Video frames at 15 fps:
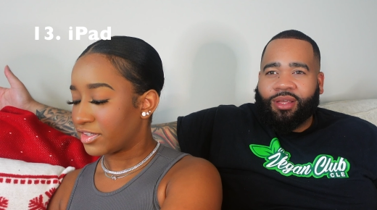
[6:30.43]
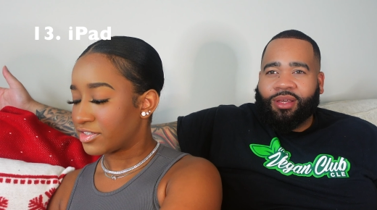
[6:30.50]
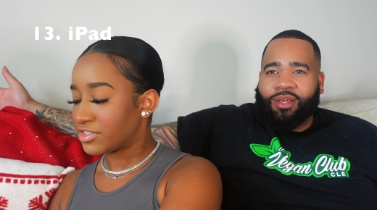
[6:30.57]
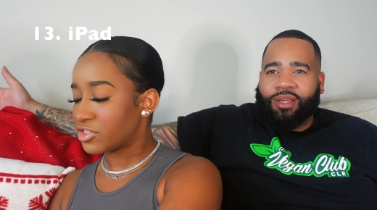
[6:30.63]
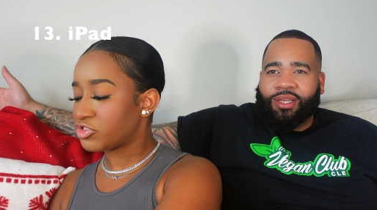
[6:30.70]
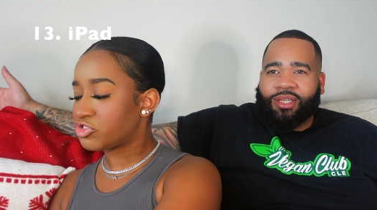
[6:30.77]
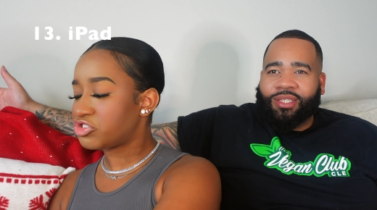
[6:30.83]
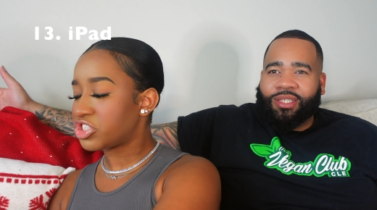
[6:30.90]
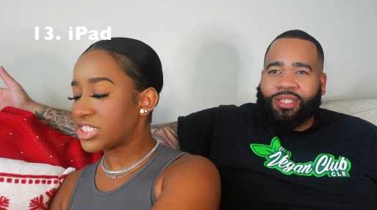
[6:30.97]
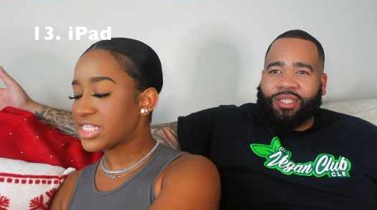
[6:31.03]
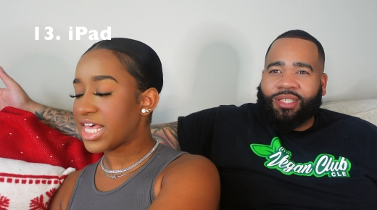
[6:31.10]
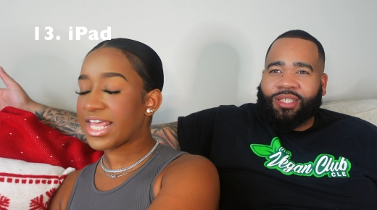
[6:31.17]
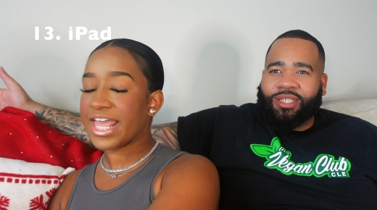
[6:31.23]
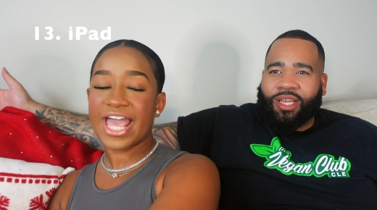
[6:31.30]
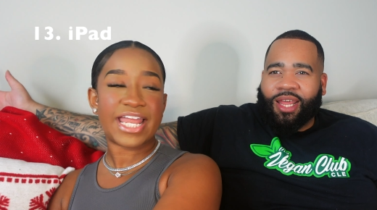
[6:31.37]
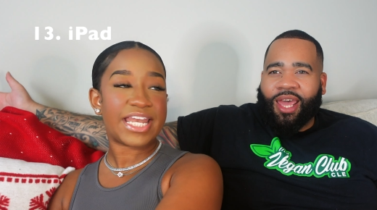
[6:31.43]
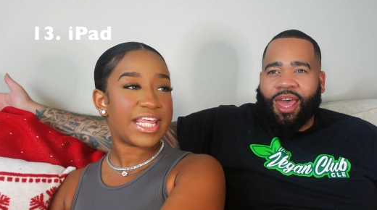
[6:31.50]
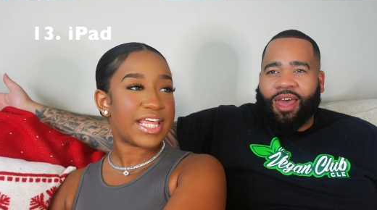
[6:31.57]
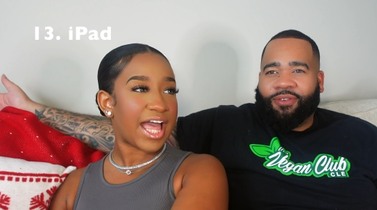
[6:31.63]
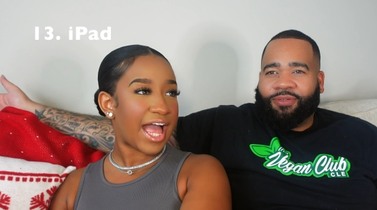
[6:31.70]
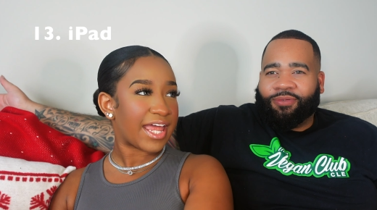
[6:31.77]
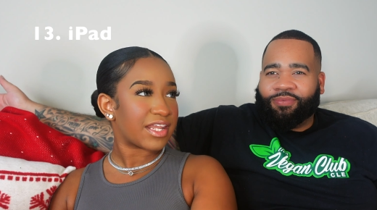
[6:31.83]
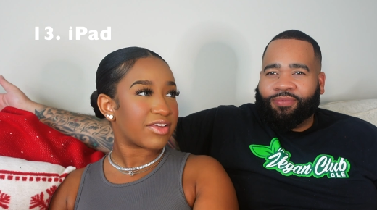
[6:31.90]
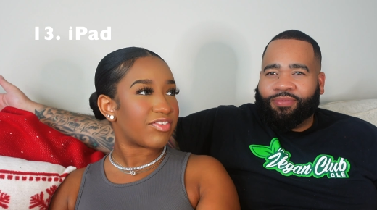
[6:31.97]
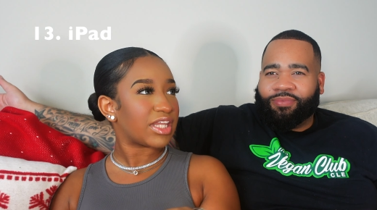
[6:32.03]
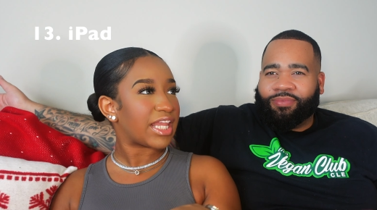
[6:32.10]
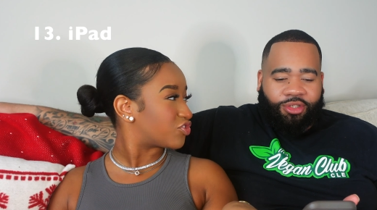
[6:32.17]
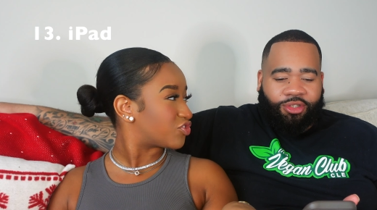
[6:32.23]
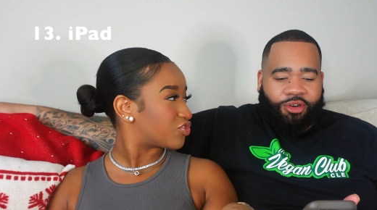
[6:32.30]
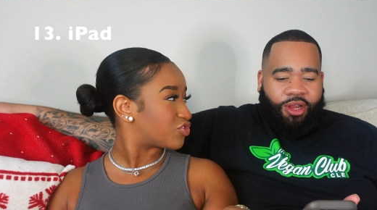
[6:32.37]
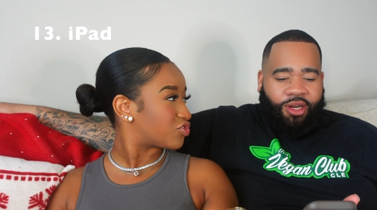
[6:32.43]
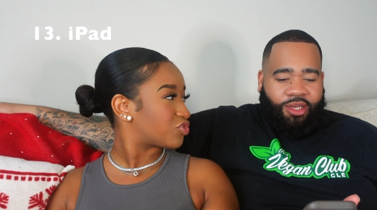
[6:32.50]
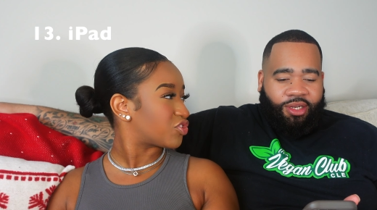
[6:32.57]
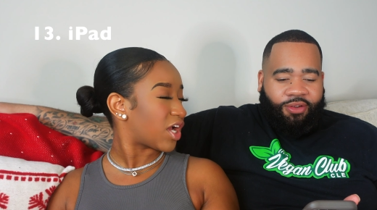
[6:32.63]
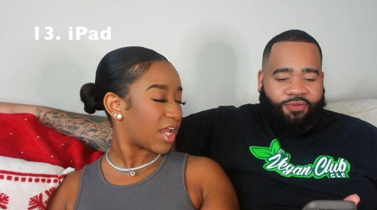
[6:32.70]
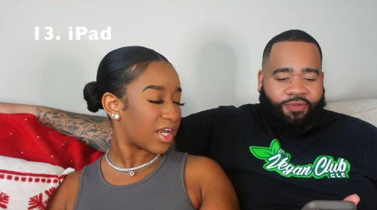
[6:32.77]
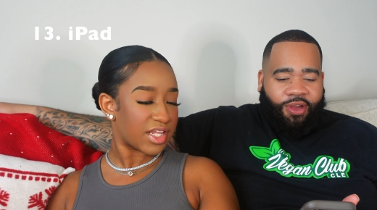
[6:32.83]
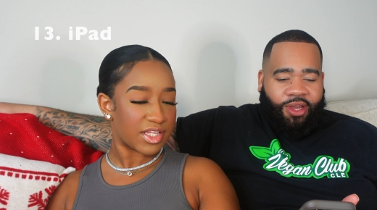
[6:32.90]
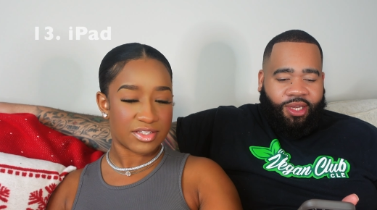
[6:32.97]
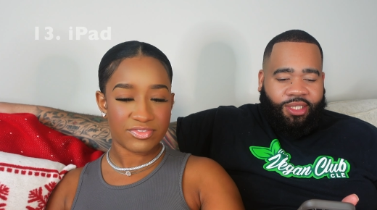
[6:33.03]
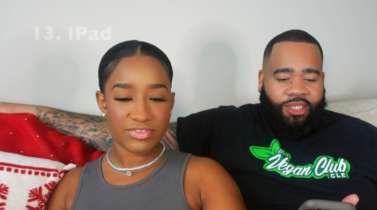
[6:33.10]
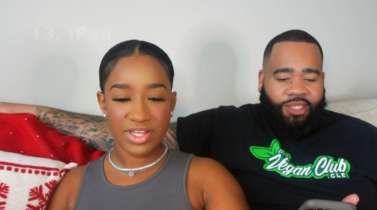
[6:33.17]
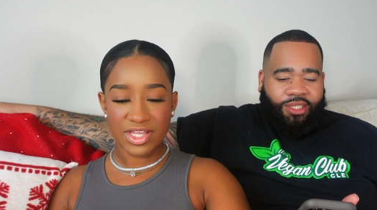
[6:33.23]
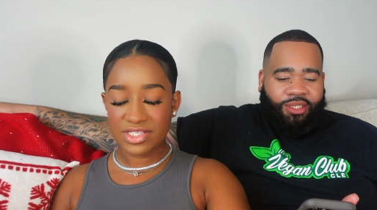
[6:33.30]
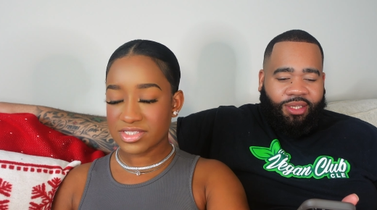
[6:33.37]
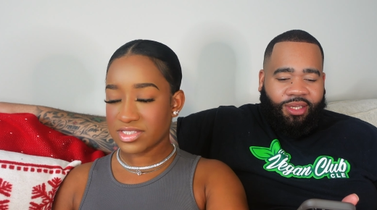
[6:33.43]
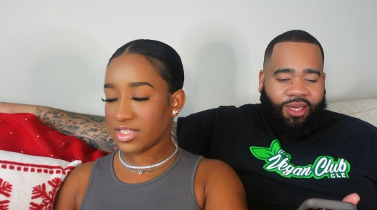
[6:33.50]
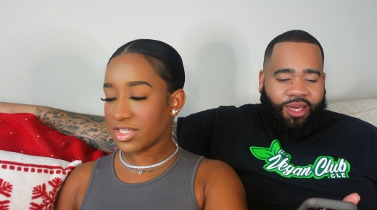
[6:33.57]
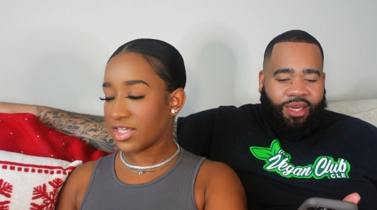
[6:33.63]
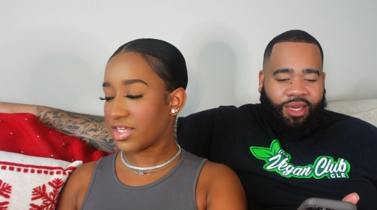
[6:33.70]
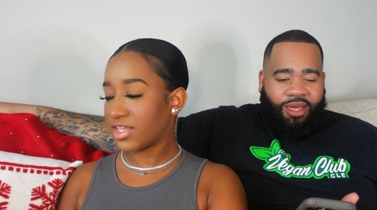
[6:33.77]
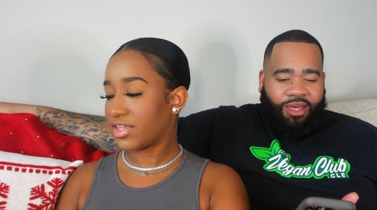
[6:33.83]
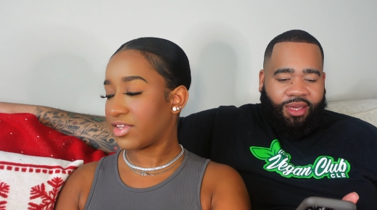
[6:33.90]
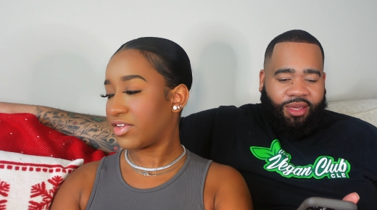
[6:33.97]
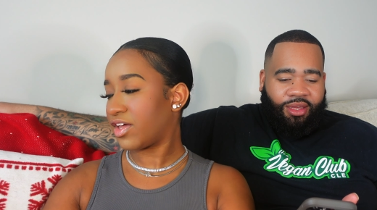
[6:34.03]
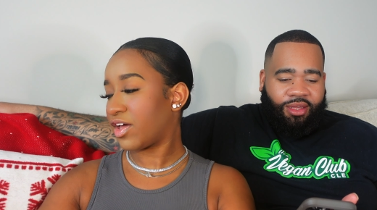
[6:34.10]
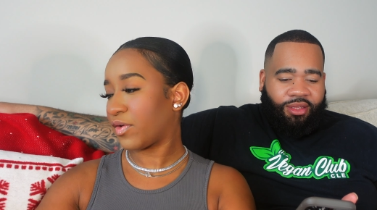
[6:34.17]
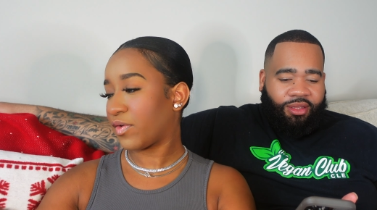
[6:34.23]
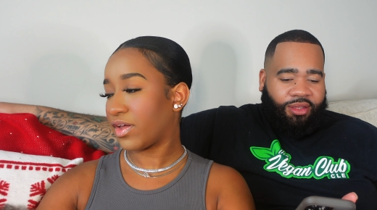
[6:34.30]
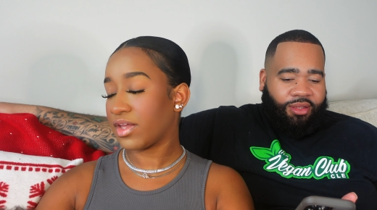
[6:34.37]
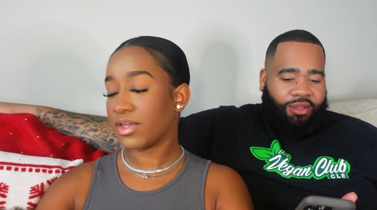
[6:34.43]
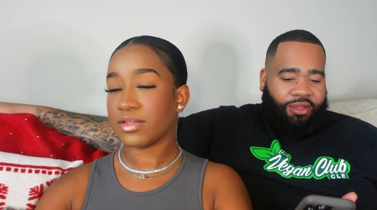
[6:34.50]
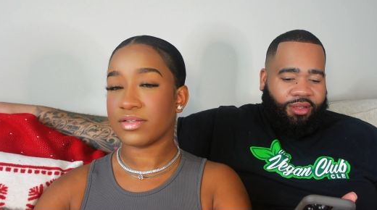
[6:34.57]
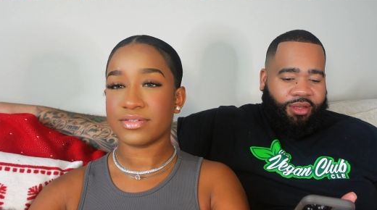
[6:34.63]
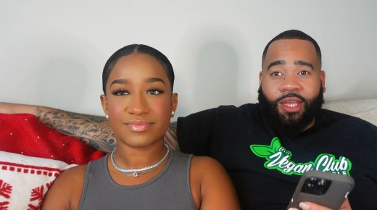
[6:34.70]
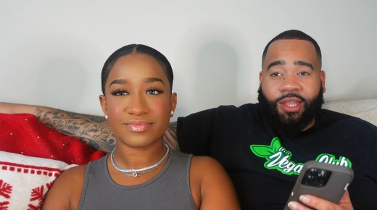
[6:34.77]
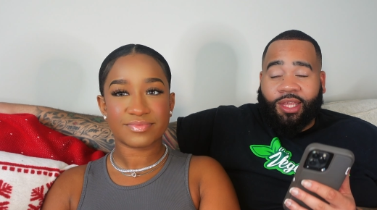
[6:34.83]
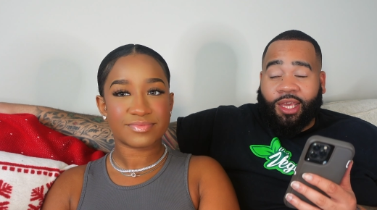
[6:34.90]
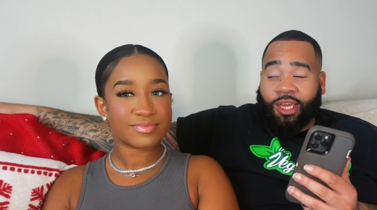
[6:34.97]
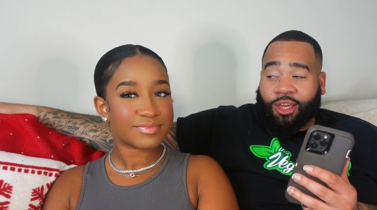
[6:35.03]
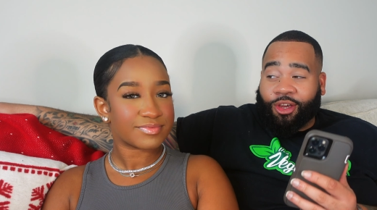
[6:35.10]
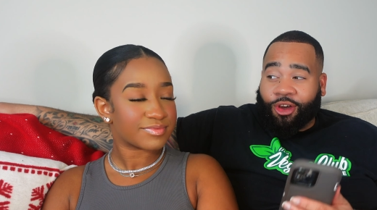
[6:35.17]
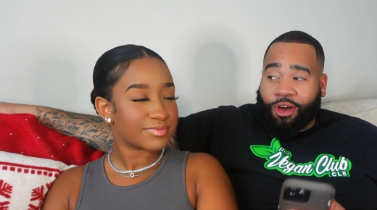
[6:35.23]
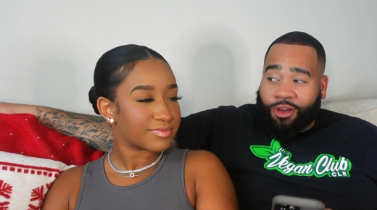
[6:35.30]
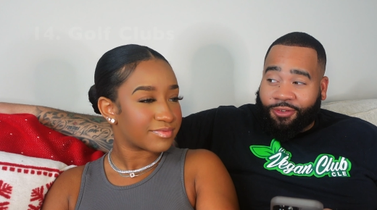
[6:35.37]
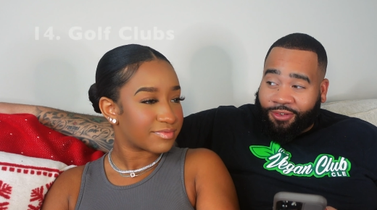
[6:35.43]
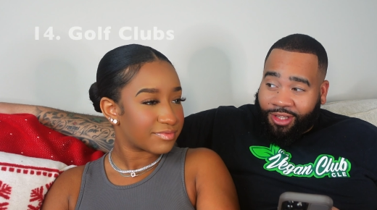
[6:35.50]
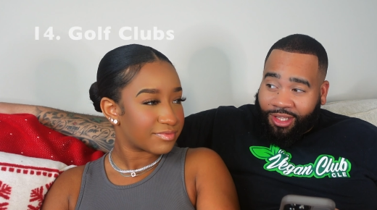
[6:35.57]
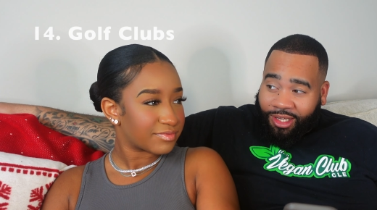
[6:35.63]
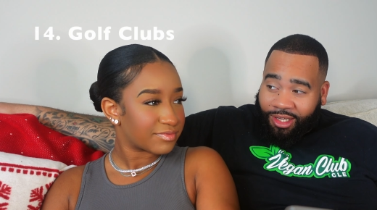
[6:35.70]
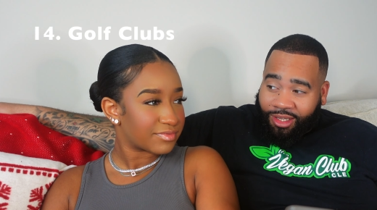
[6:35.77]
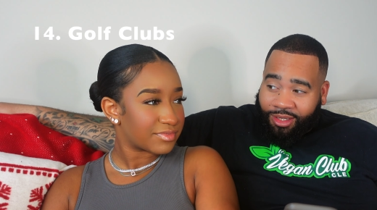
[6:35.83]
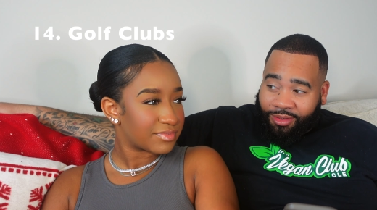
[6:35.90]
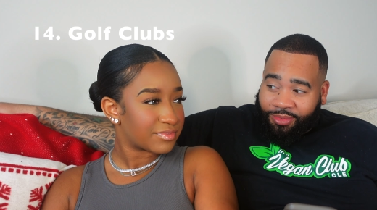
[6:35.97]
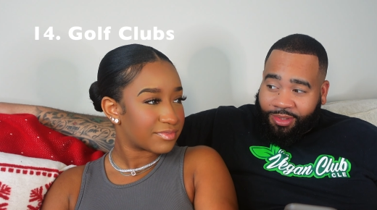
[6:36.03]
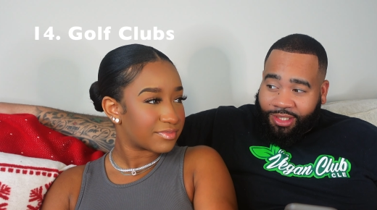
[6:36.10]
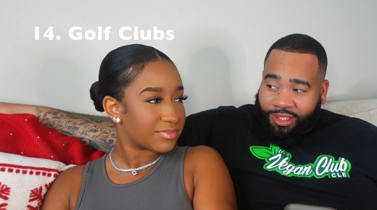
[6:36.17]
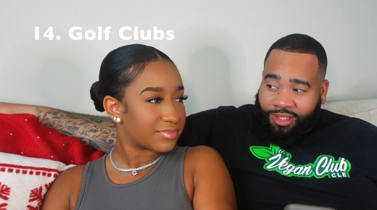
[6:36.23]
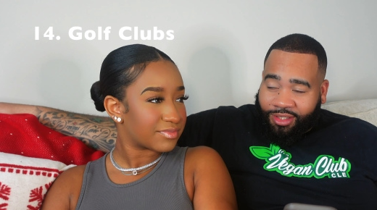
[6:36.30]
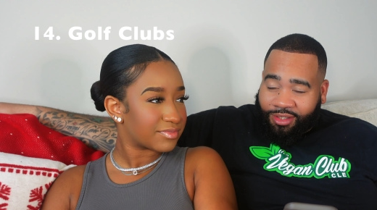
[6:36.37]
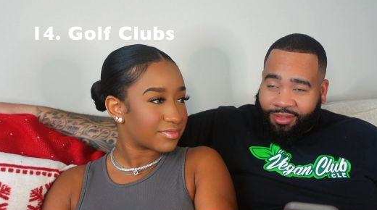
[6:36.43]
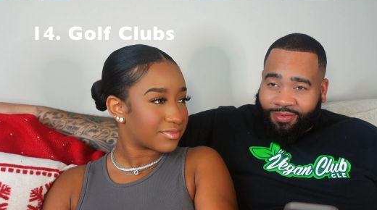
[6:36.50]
Speaker 1: so just like any kind of electronic, electronic device. device. Yeah. yeah. Okay.
Speaker 2: And then golf clubs.